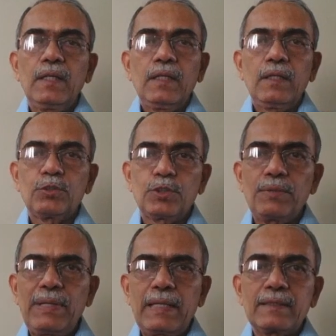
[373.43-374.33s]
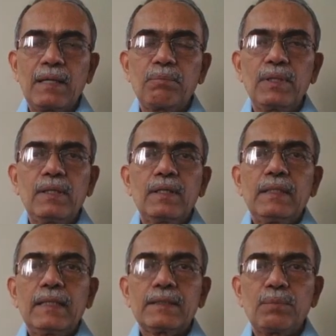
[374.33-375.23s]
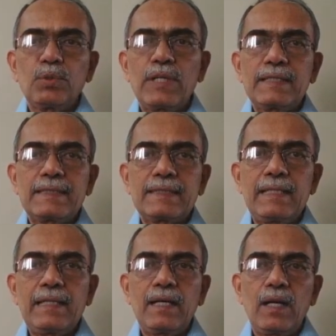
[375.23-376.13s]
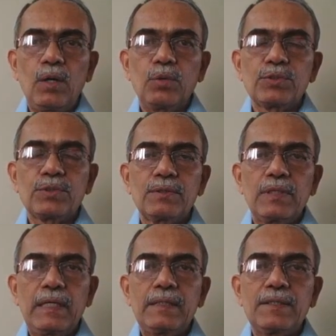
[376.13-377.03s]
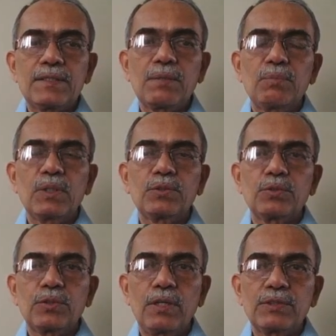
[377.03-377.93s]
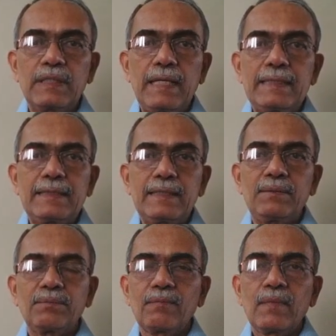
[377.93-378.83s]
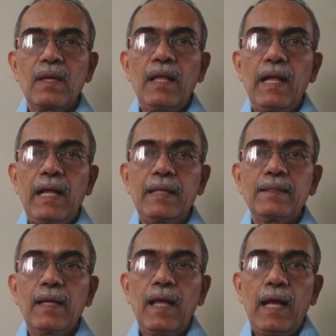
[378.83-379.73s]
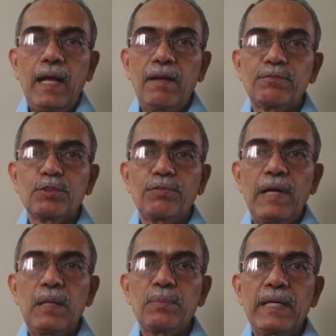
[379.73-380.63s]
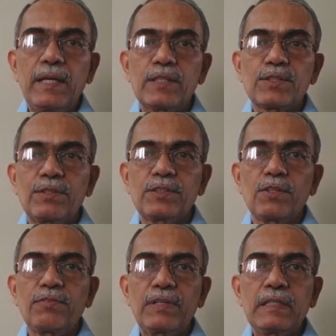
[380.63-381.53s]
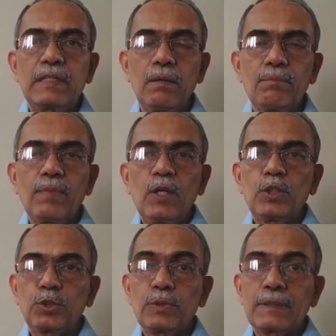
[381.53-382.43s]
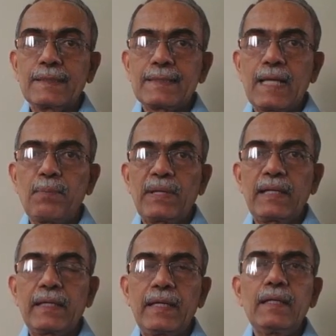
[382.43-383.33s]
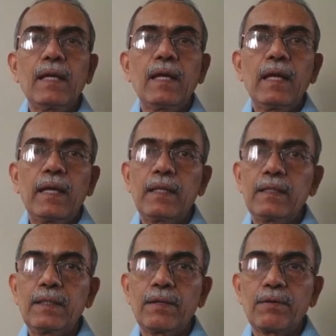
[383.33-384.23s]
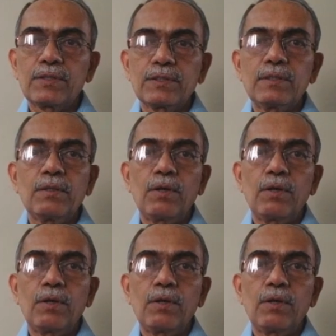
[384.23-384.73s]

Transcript: Now, to give an example, suppose I sell a house in December 2019. And I have to file my next return of income showing this capital gain in the return